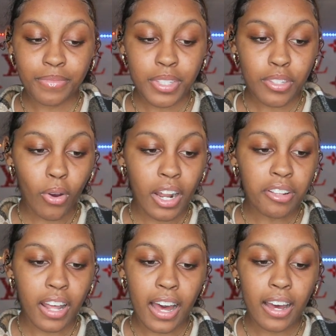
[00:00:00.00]
it's quite
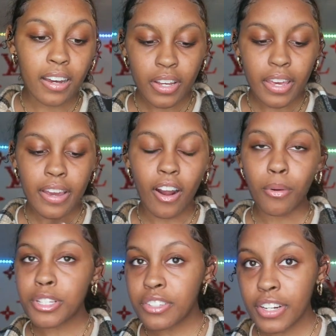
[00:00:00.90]
a lot.
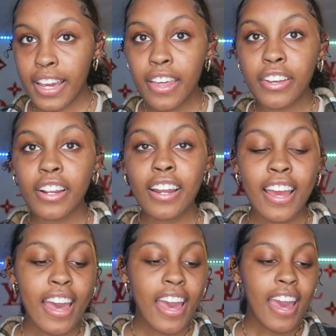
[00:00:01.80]
Are we still together?
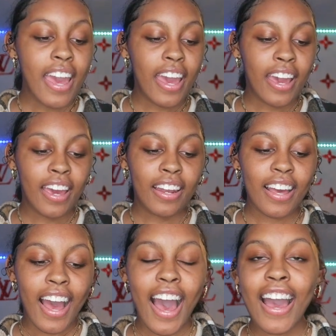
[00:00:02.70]

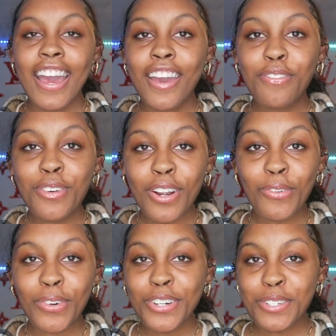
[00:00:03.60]
And if you're
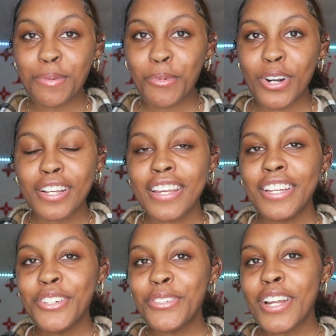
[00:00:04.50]
a real supporter,
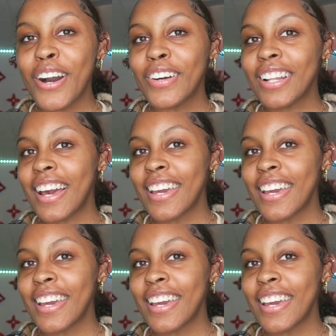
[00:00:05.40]
then you know,